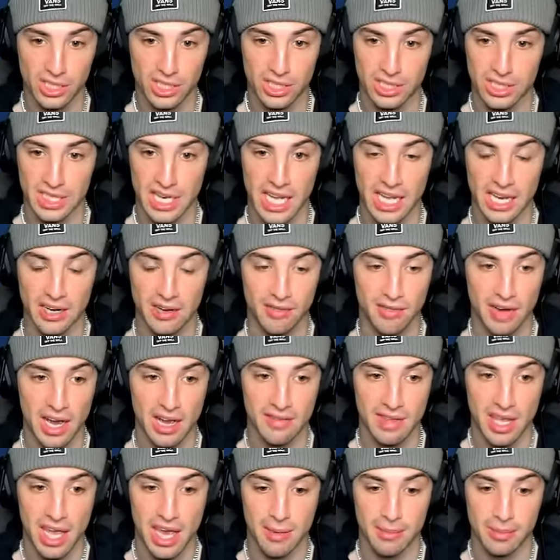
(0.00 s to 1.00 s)
does negative five
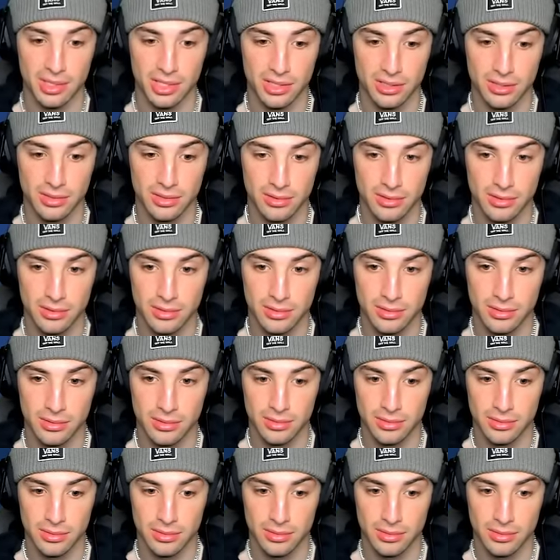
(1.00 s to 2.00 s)
damage.
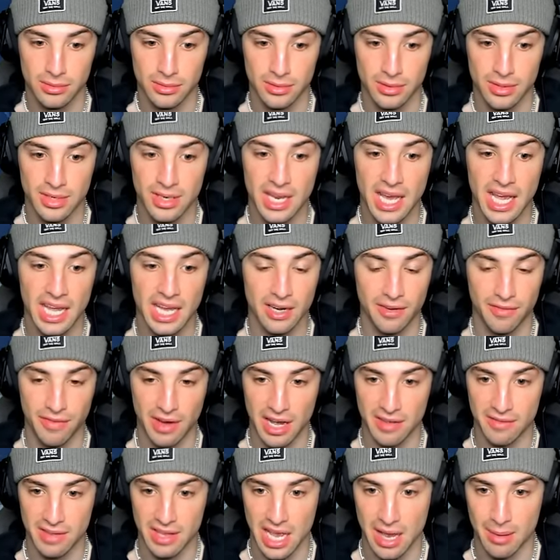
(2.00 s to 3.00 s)
Negative
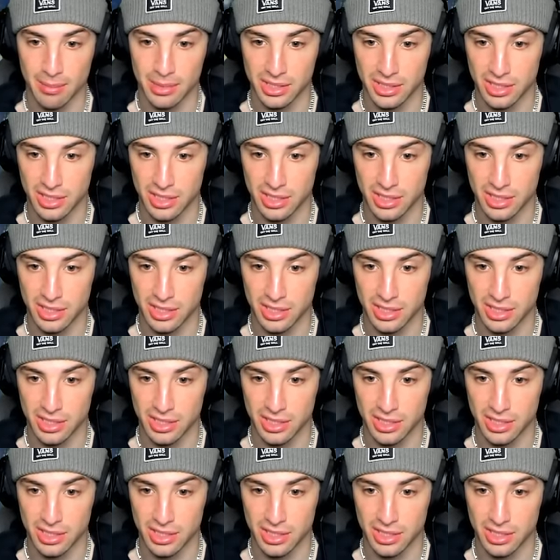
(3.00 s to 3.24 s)
five damage.